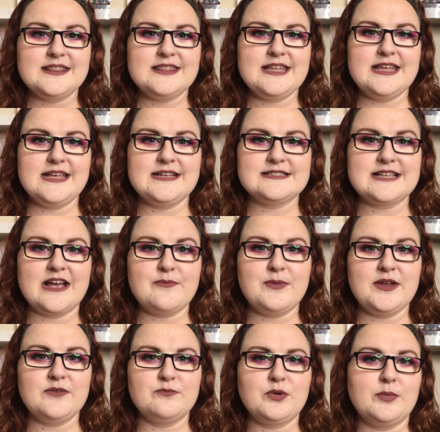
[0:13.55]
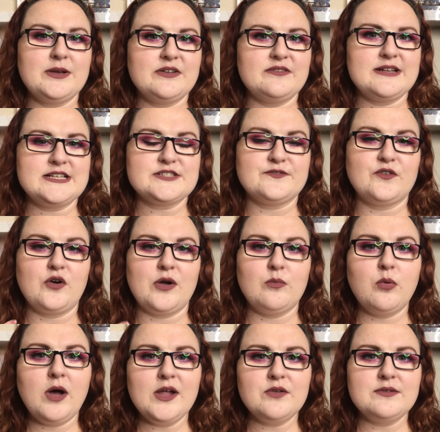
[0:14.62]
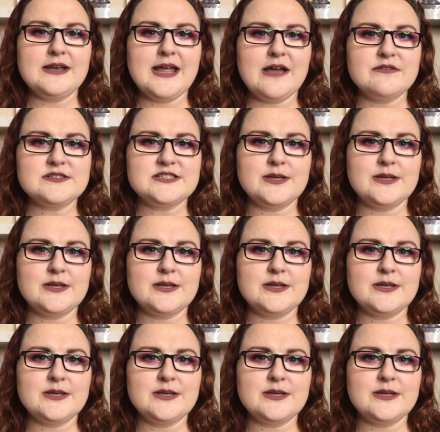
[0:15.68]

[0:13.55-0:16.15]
These have been probably released for a while now,